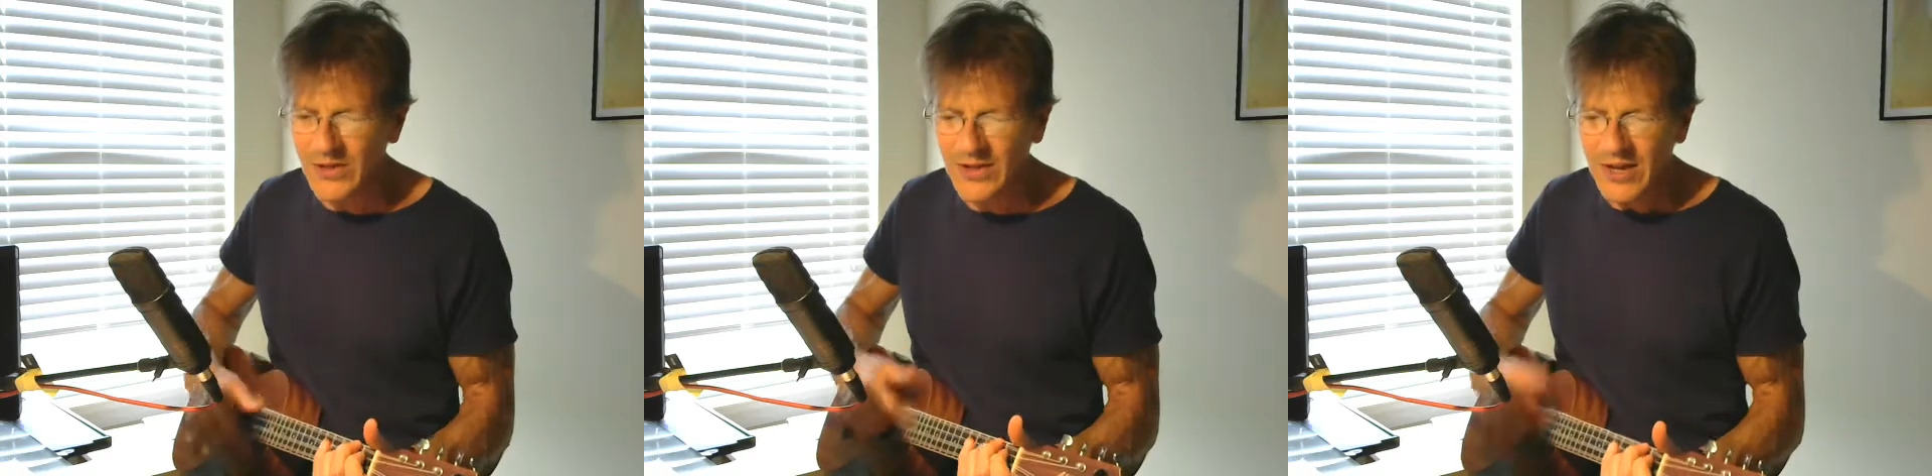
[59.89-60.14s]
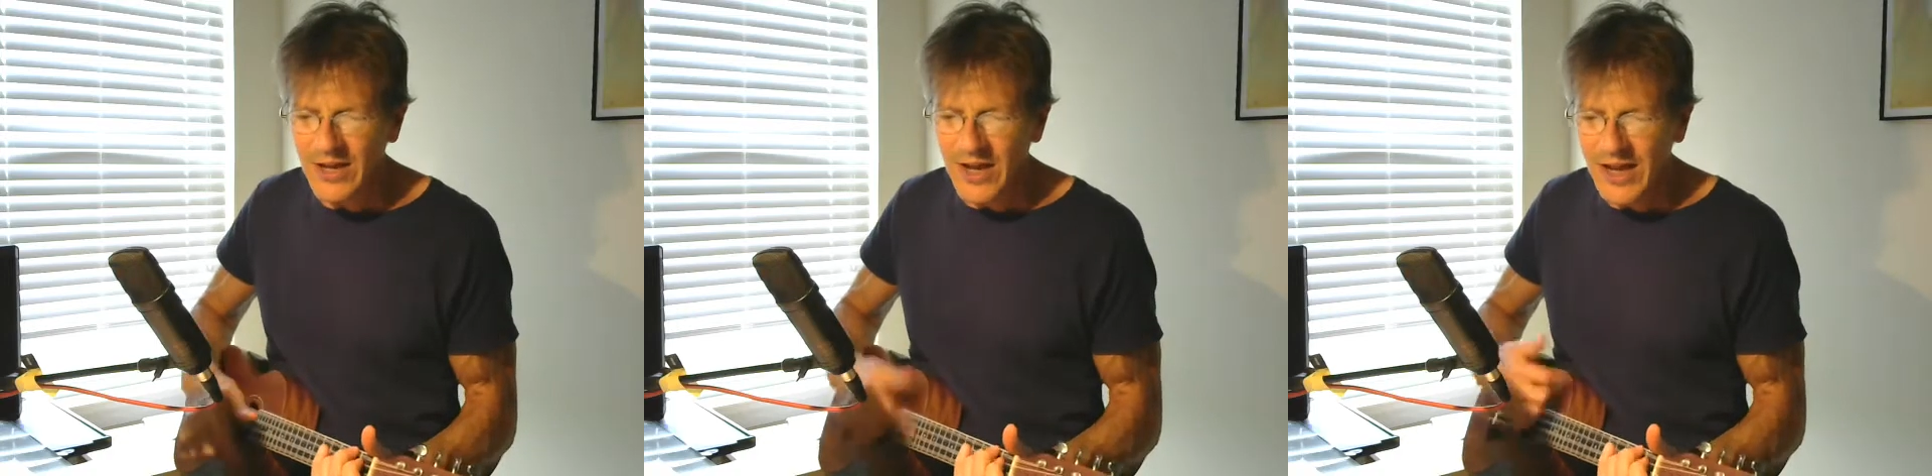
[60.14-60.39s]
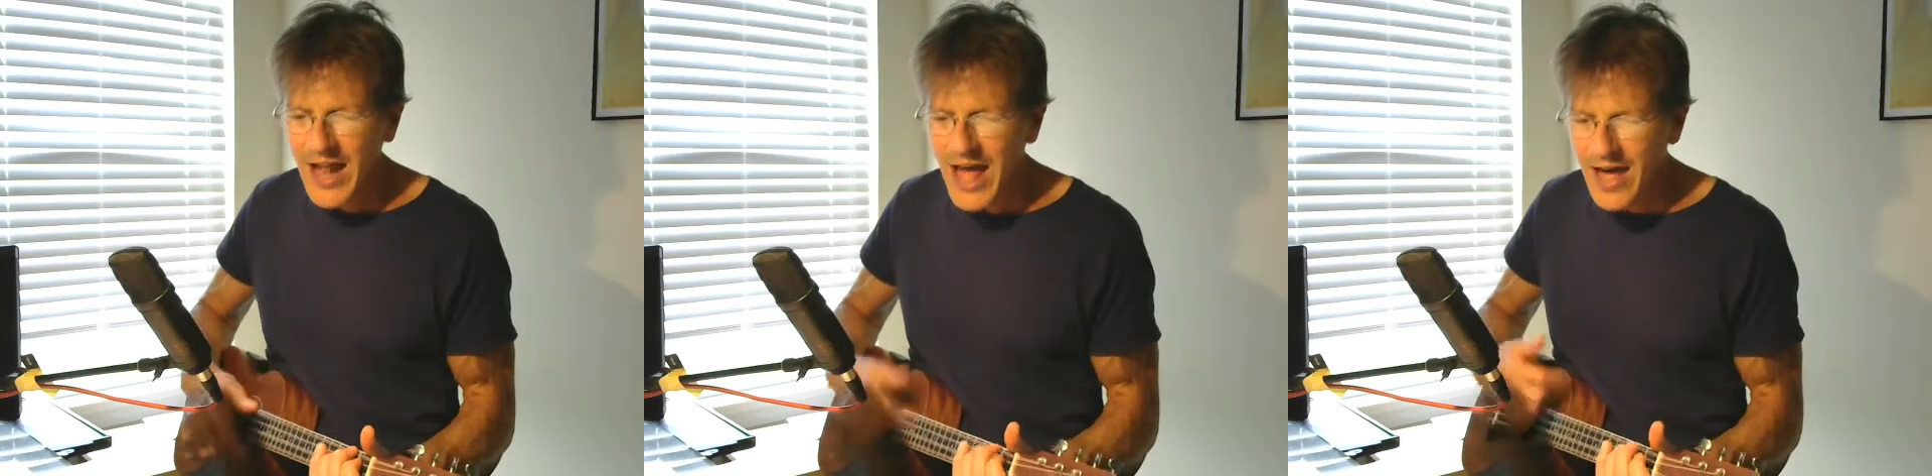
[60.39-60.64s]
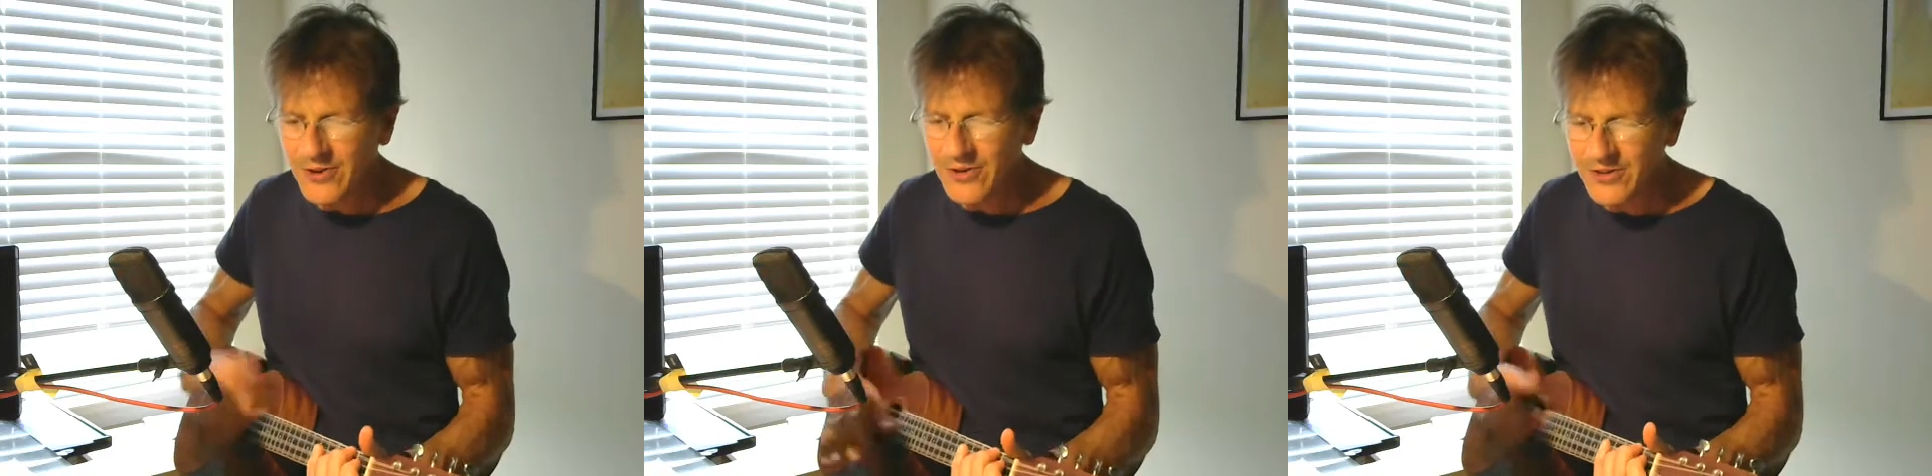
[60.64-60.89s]
And
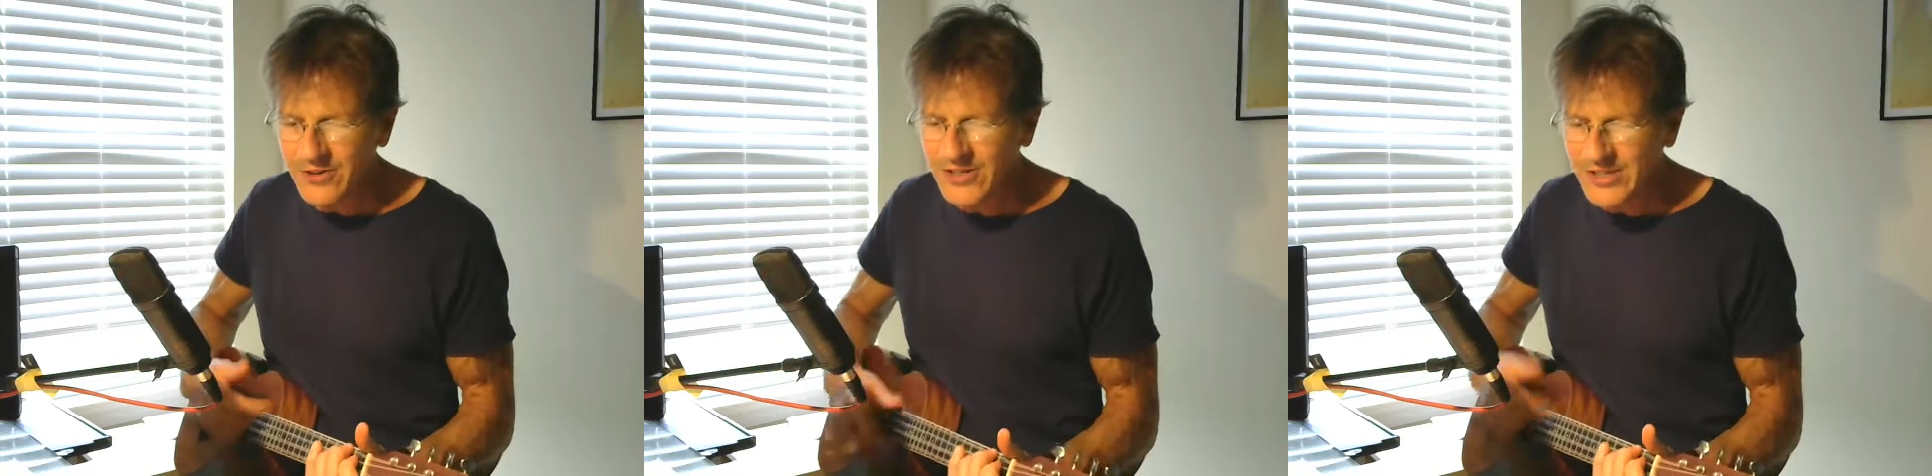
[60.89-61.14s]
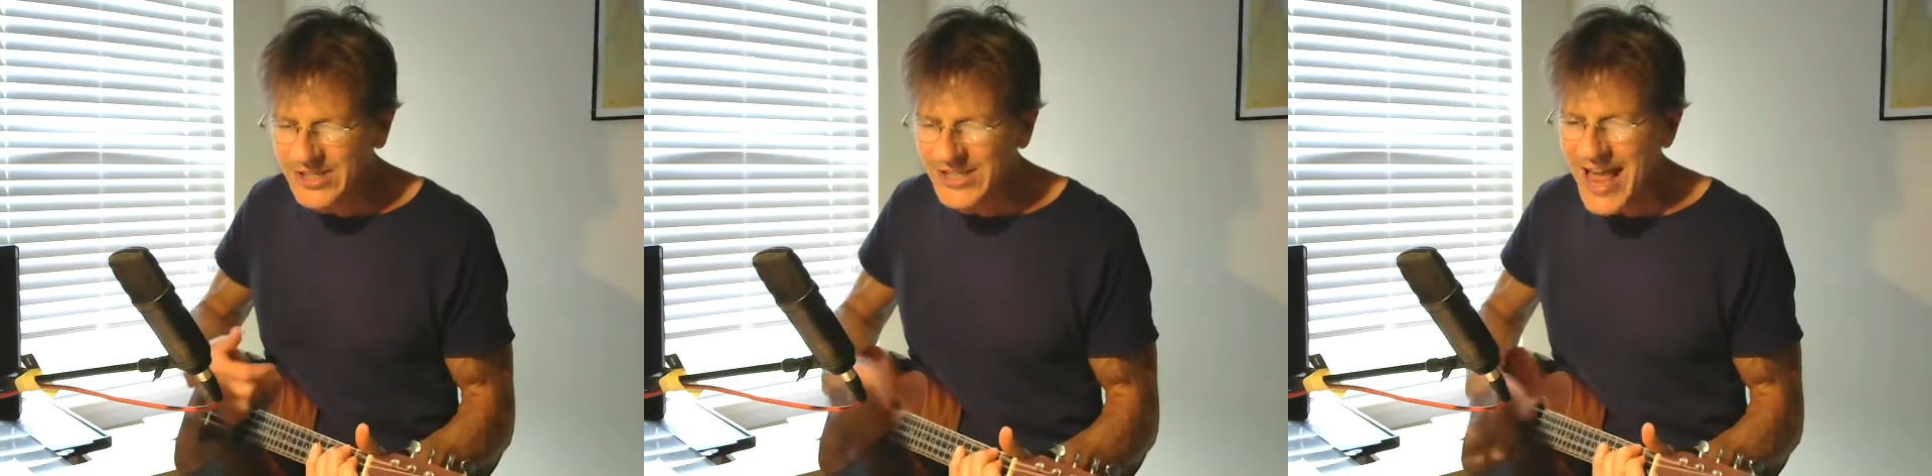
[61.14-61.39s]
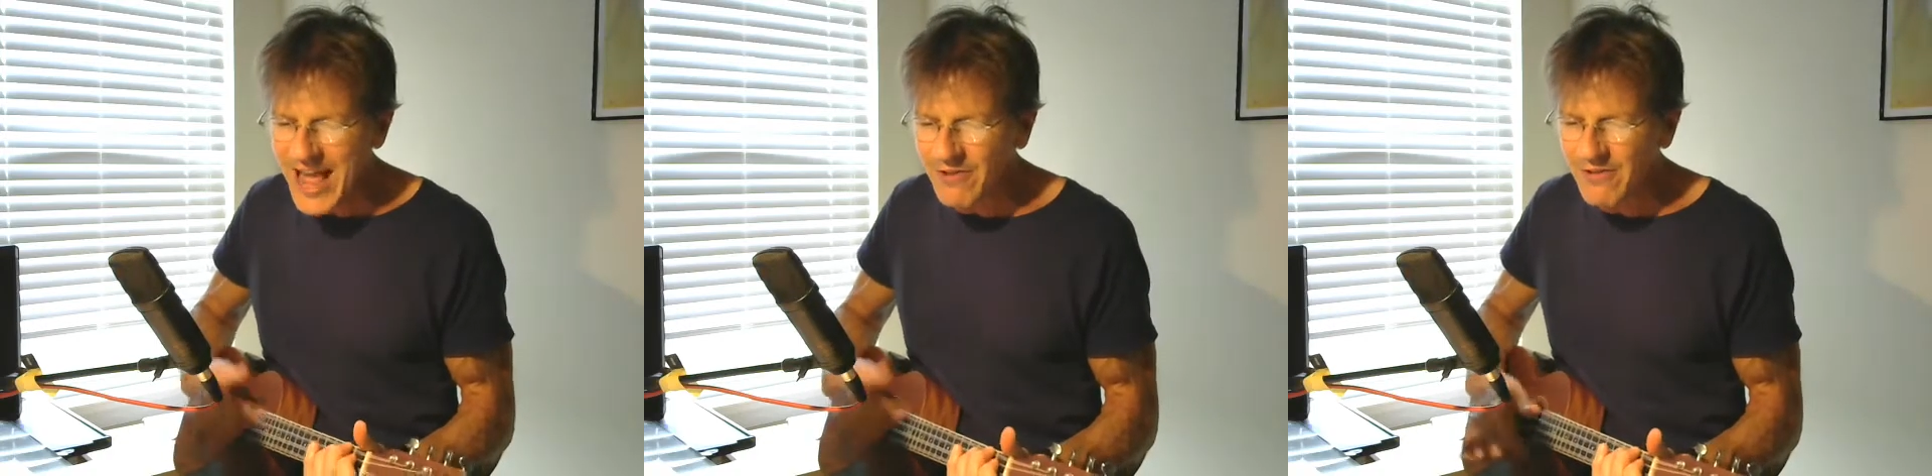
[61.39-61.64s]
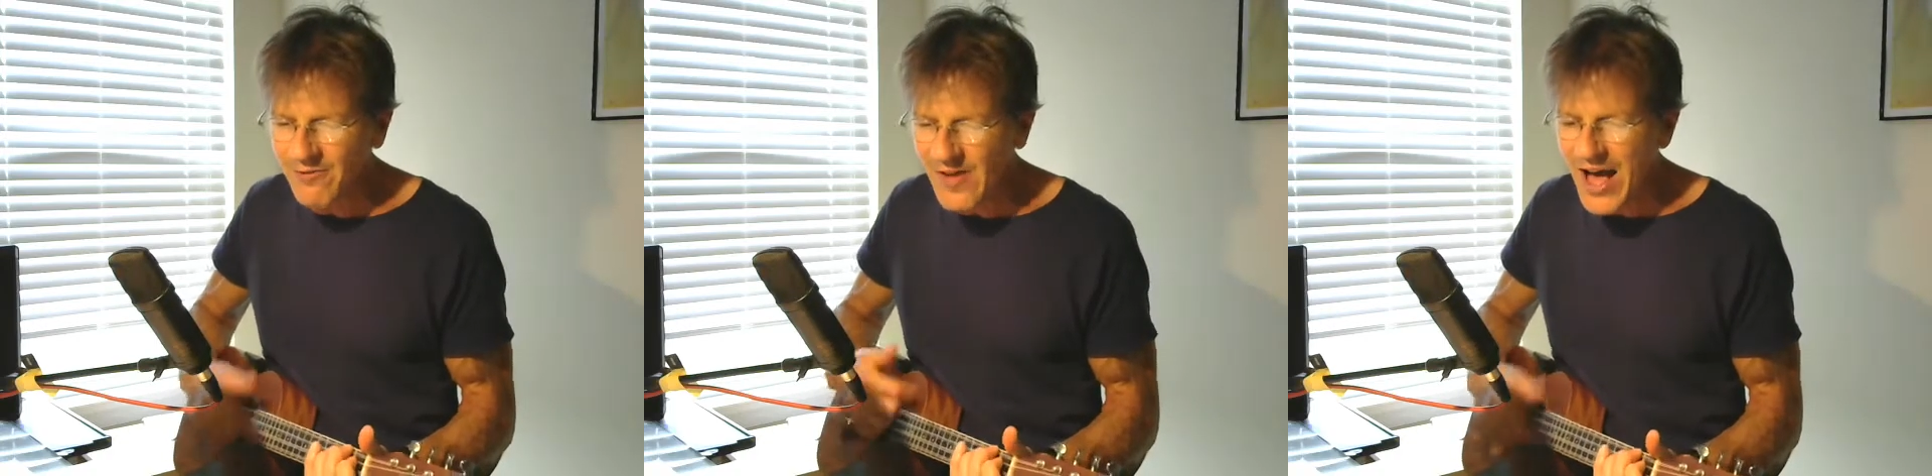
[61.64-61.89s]
I heard the
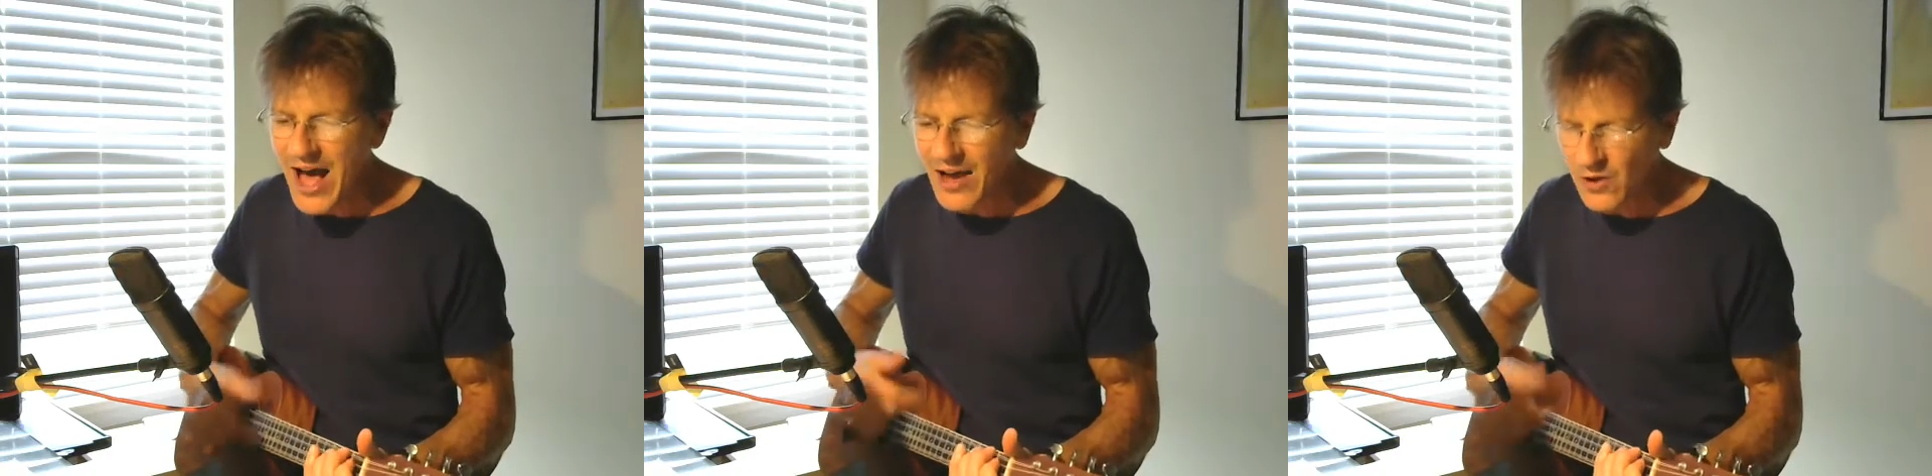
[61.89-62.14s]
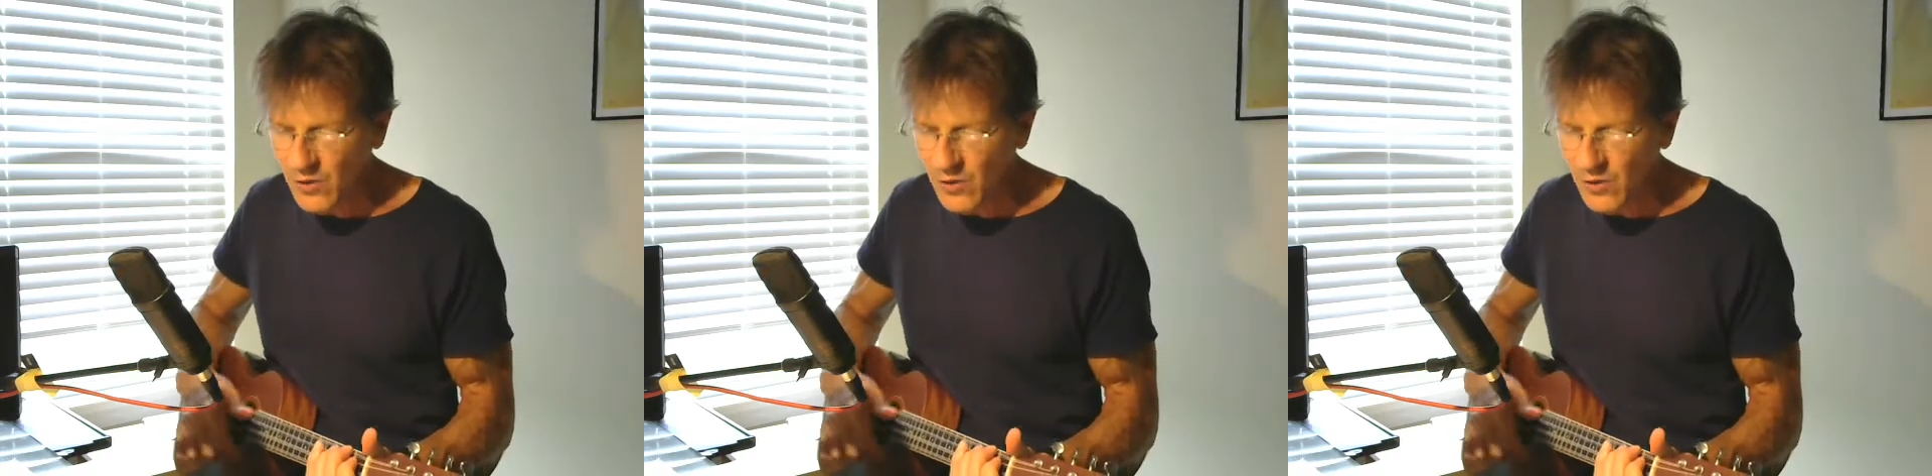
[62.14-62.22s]
sound of our